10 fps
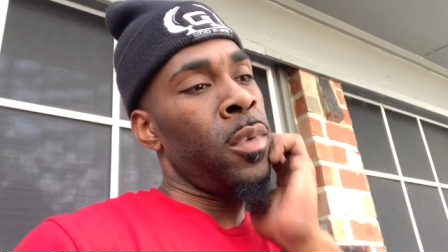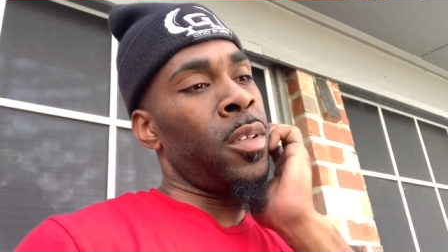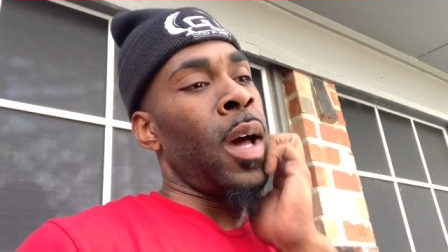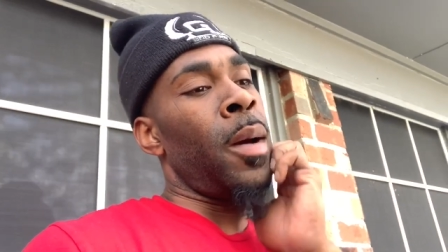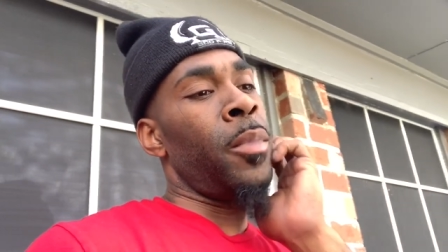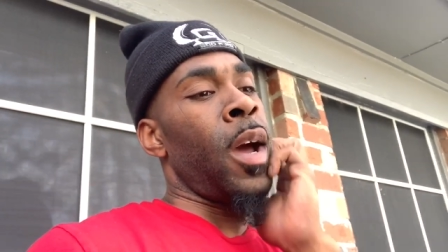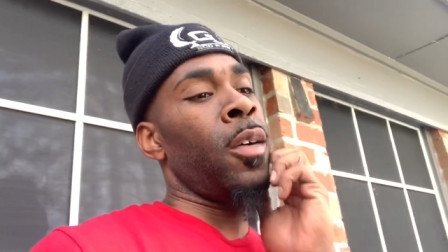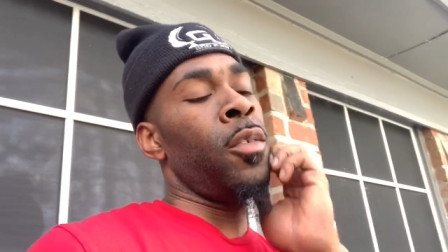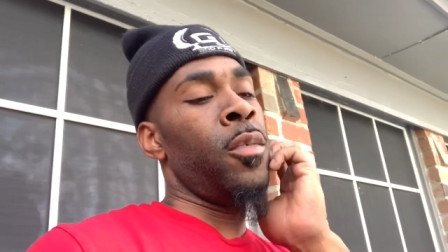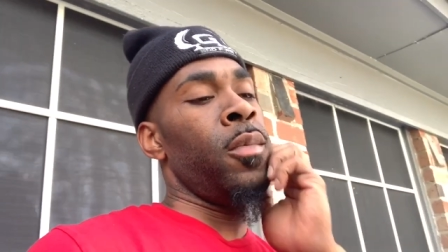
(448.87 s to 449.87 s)
Cause I'm not
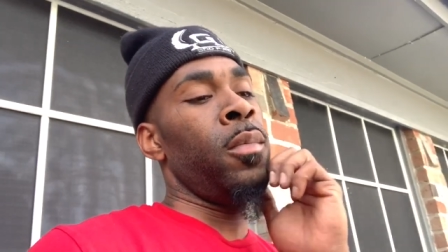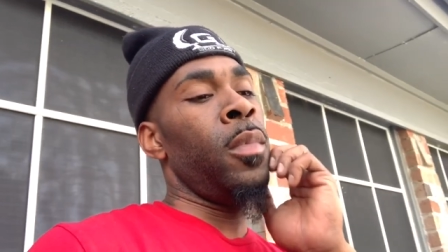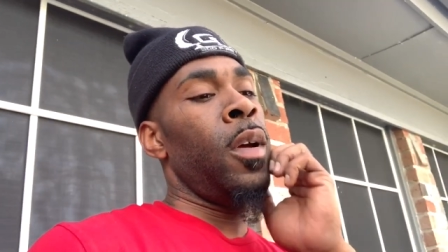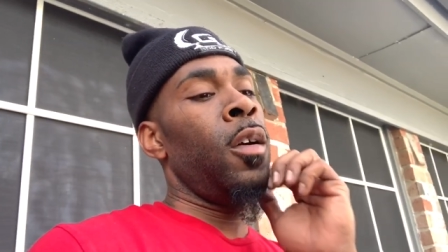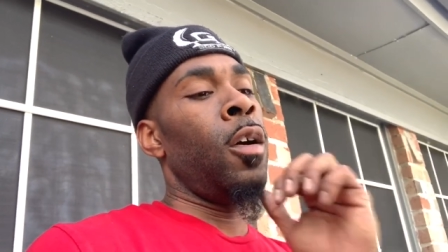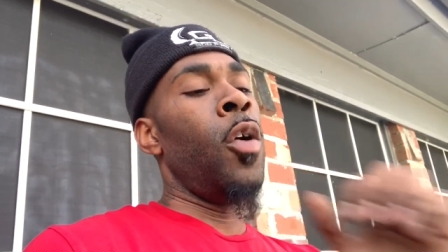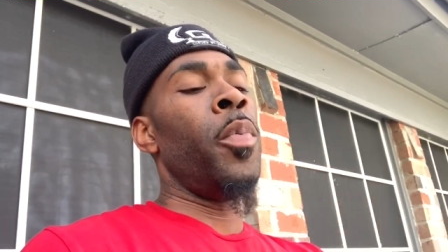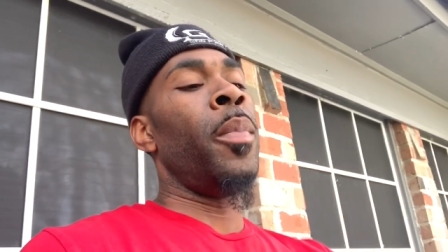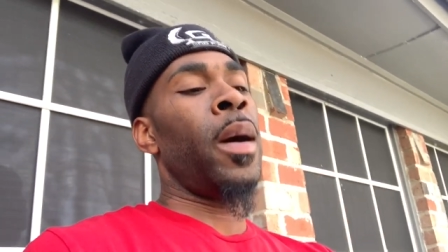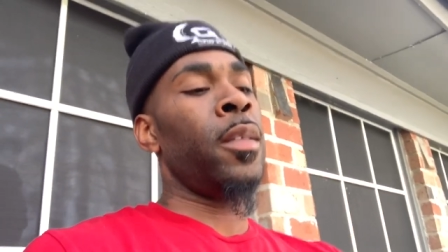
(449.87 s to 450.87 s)
gonna
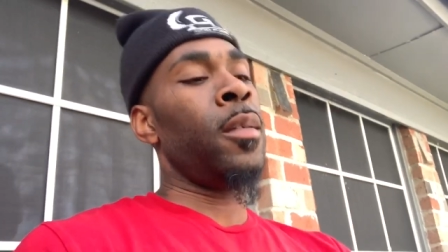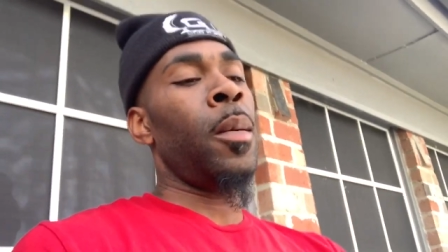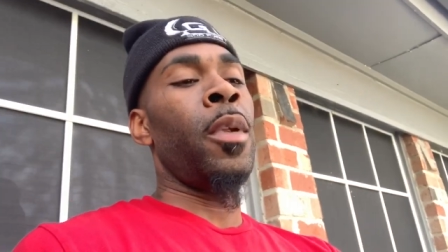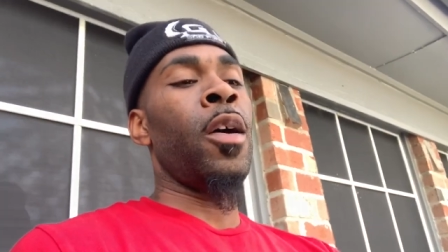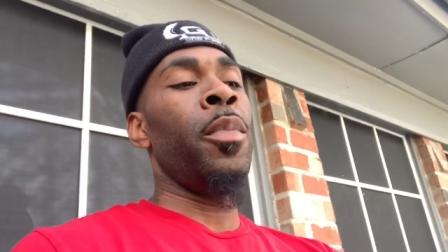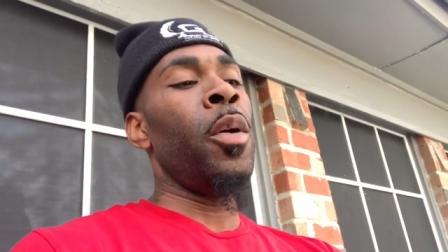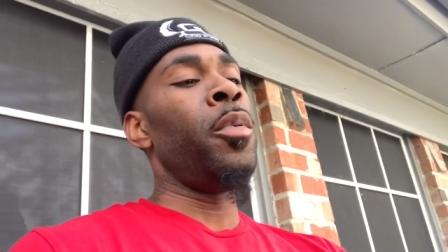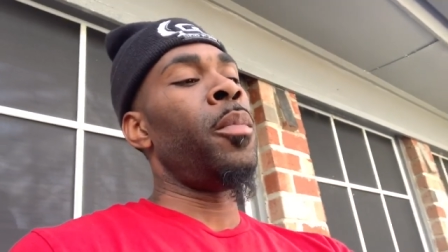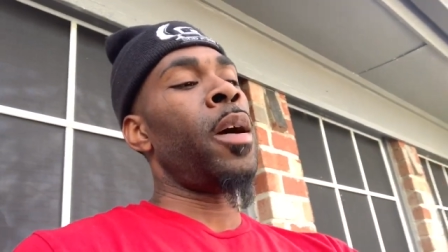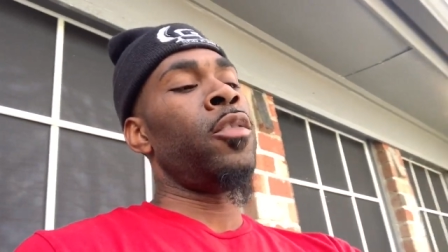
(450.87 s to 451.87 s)
open my, I'm not gonna be
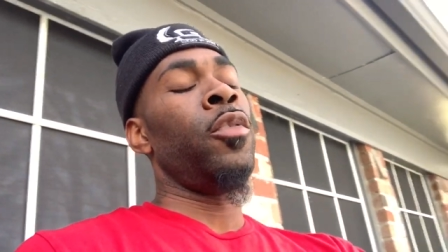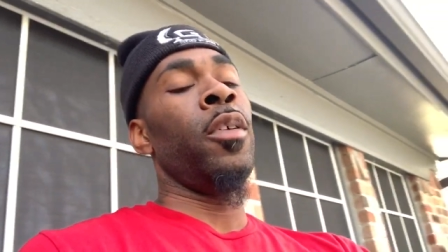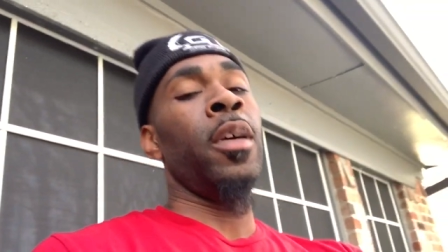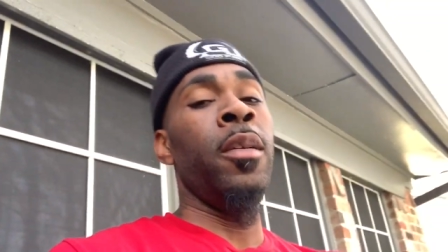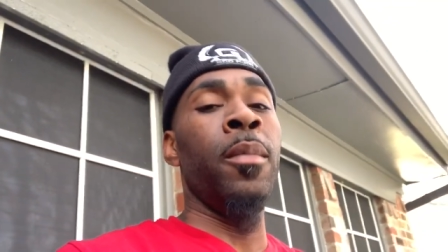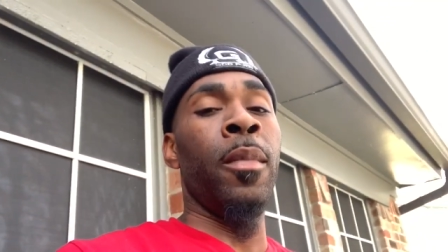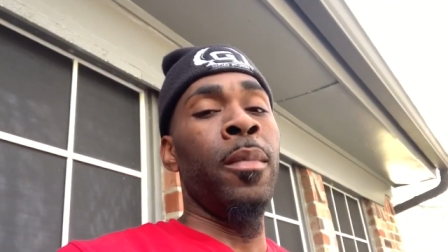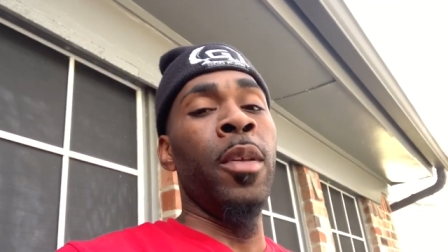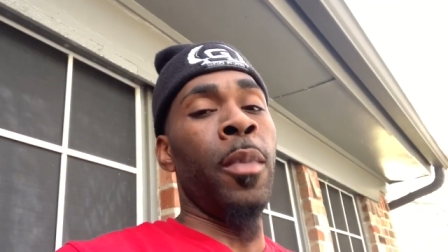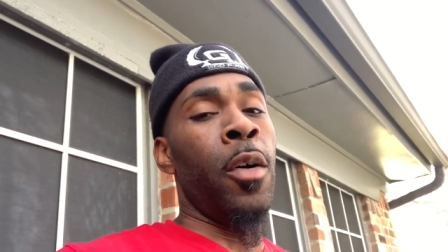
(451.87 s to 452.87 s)
opening my trunk and them,
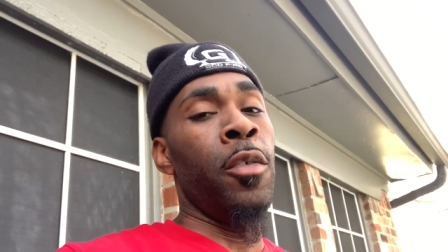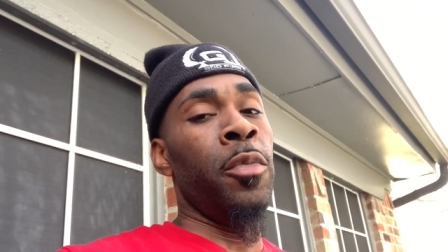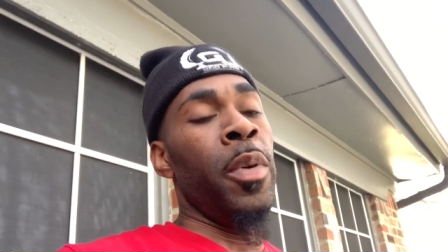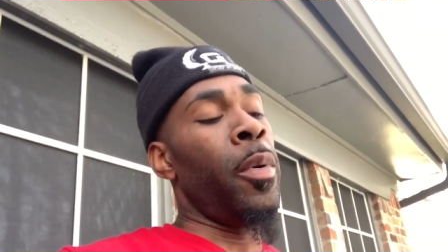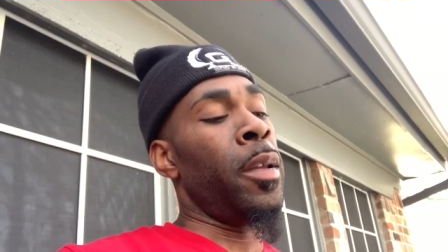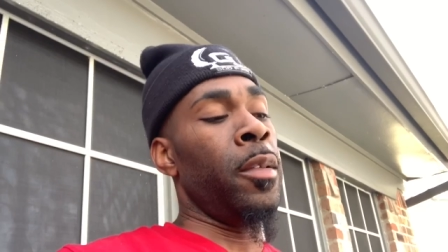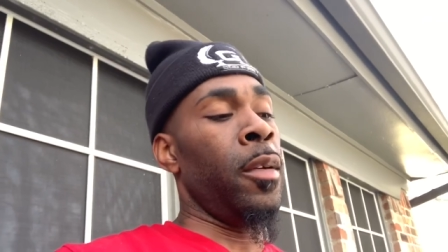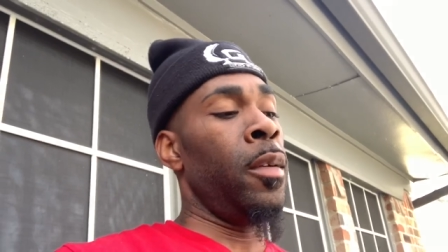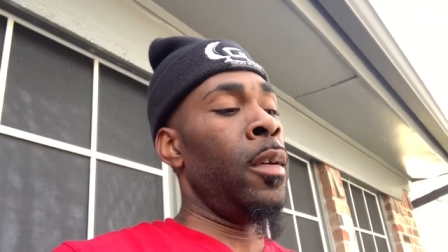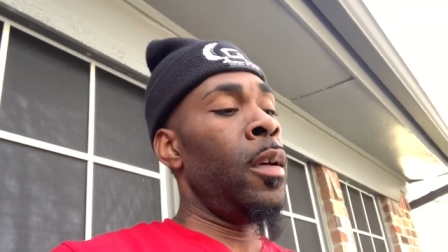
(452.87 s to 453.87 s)
them holes be right there.